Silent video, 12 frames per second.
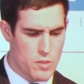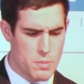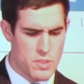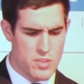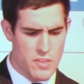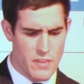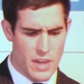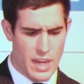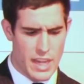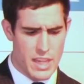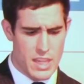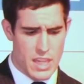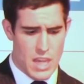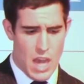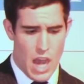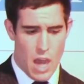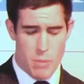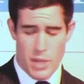Specifically,
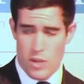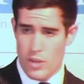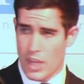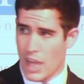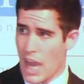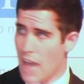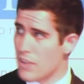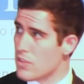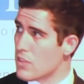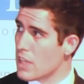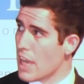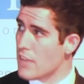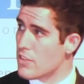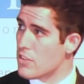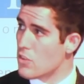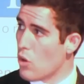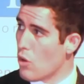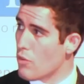I'll be looking at the
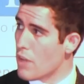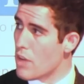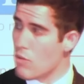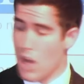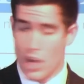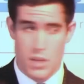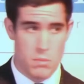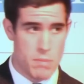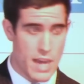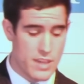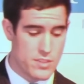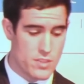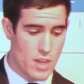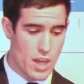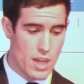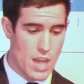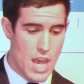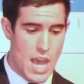cases of Iran and
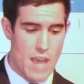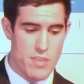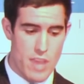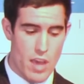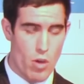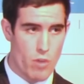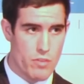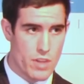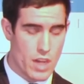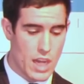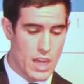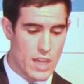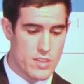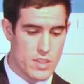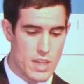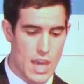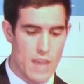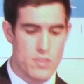Pakistan, as they are often
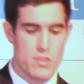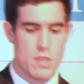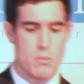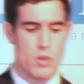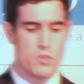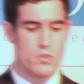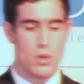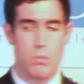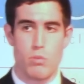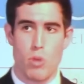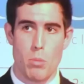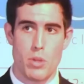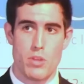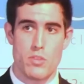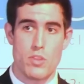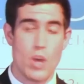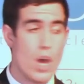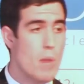highlighted as the most
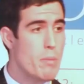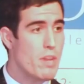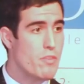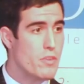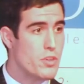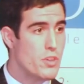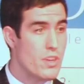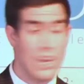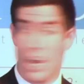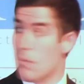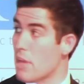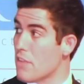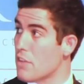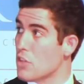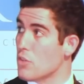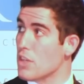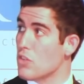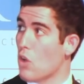prominent
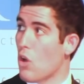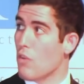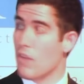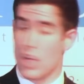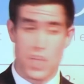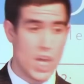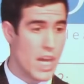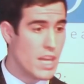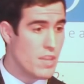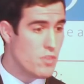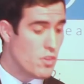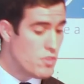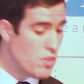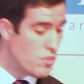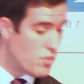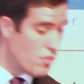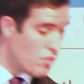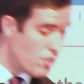beneficiaries of Chinese
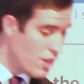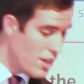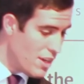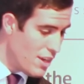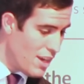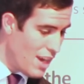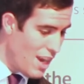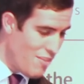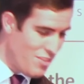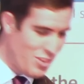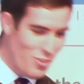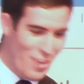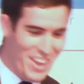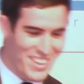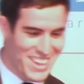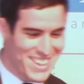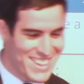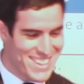assistance. Everything all right
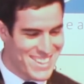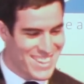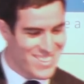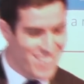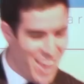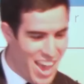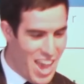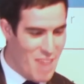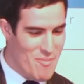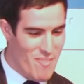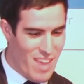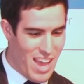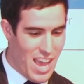there?